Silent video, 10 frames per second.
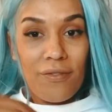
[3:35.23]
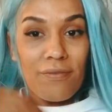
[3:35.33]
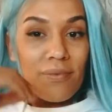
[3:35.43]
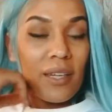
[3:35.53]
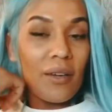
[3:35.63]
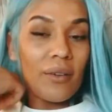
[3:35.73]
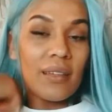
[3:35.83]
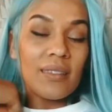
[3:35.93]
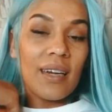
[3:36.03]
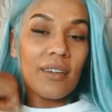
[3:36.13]

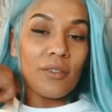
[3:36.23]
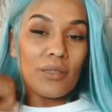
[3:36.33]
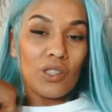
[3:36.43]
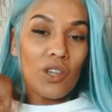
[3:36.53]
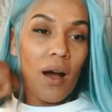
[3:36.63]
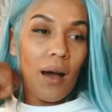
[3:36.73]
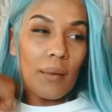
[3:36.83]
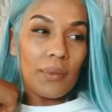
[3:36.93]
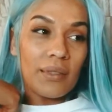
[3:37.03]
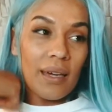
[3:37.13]
it's got to do its
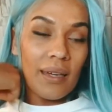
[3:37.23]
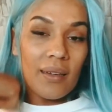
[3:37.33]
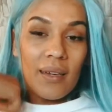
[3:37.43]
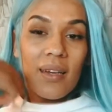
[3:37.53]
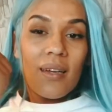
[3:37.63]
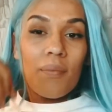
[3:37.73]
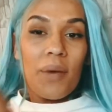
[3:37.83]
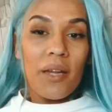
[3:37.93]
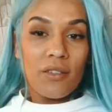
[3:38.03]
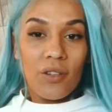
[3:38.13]
job. It's got to
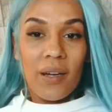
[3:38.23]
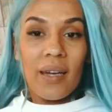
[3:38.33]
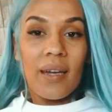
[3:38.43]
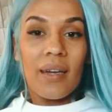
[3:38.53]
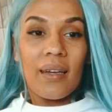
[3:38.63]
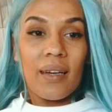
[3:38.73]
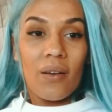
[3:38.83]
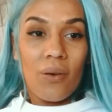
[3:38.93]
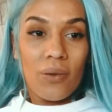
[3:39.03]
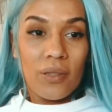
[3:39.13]
penetrate and get
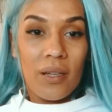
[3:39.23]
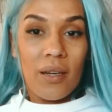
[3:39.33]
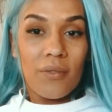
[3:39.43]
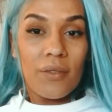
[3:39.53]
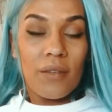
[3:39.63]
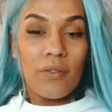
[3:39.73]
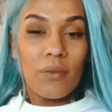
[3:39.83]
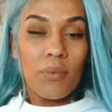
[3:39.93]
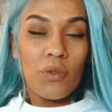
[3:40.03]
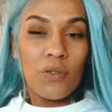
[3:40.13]
cold enough, and if you
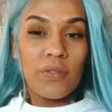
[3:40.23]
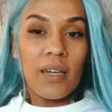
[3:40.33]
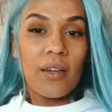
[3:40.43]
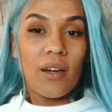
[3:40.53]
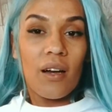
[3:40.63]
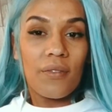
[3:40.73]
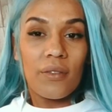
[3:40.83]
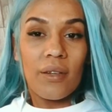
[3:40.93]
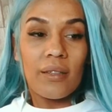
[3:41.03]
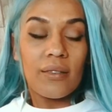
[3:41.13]
move and take it off and
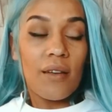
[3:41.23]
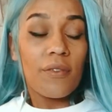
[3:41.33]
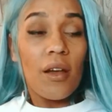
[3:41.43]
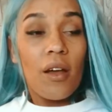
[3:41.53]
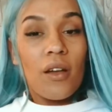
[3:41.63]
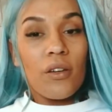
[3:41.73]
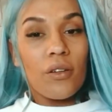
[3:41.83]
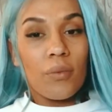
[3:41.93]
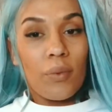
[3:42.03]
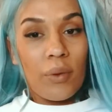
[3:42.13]
do all this stuff,
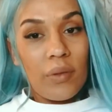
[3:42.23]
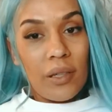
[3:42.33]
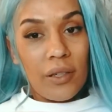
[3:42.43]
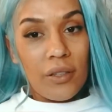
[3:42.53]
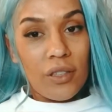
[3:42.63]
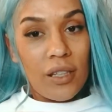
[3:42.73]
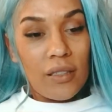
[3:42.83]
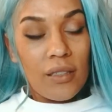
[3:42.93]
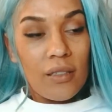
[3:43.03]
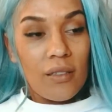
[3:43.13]
you're ruining your
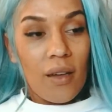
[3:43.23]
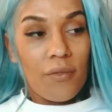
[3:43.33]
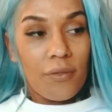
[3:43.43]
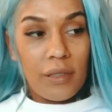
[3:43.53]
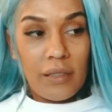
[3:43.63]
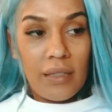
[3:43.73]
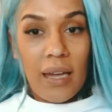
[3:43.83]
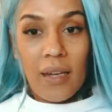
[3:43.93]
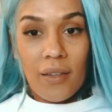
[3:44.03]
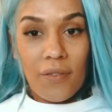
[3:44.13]
chances of freezing
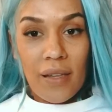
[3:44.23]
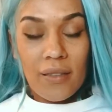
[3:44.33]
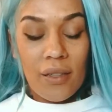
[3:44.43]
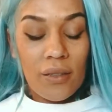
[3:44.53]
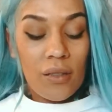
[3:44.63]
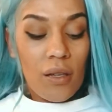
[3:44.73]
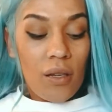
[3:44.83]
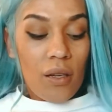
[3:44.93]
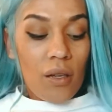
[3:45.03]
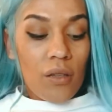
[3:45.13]
any fat cells.
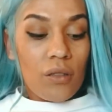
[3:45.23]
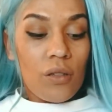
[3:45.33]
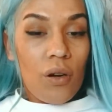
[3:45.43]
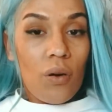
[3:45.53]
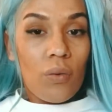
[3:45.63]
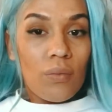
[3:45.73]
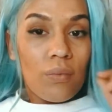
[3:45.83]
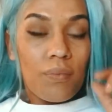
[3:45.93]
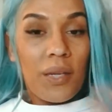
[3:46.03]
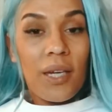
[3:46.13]
So
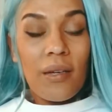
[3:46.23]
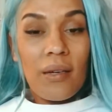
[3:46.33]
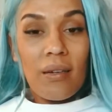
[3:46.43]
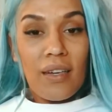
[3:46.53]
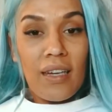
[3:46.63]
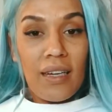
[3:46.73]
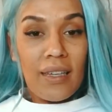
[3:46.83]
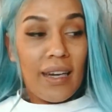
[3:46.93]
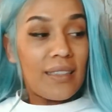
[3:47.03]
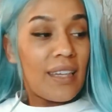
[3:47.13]
pee, eat.
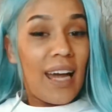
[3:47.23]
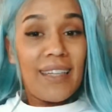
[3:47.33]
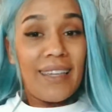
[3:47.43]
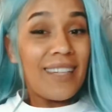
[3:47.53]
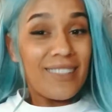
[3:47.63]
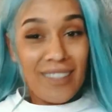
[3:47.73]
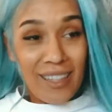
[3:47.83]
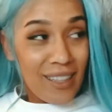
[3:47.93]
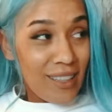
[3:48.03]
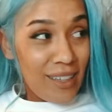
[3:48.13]
Like I said, I
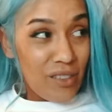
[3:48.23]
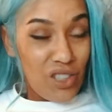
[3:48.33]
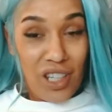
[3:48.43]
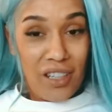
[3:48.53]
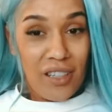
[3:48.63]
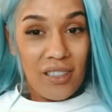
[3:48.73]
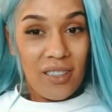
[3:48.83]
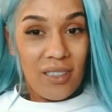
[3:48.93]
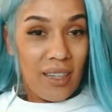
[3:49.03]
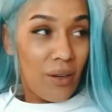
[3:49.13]
nested like a genius,
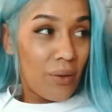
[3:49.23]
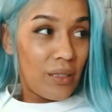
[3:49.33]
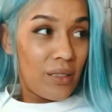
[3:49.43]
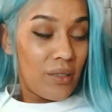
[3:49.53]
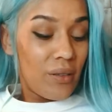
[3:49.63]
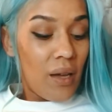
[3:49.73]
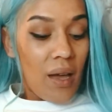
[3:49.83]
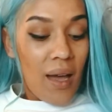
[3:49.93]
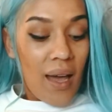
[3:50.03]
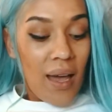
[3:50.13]
like I always do,
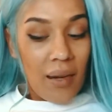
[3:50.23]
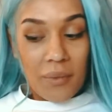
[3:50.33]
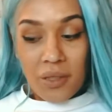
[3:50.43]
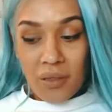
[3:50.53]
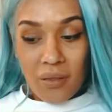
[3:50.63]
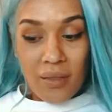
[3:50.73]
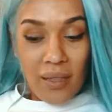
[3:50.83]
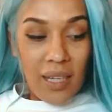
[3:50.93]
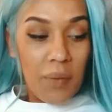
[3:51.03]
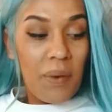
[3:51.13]
and I'm just
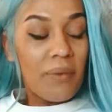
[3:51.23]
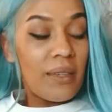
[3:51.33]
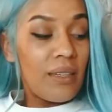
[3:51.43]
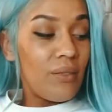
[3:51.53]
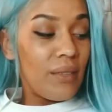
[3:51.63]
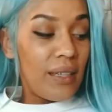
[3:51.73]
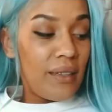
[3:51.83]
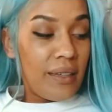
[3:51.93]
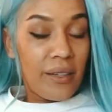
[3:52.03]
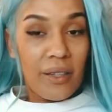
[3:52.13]
like keep everything you
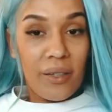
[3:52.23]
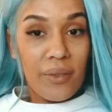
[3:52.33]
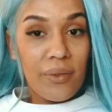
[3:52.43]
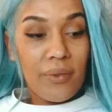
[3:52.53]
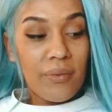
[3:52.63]
need near you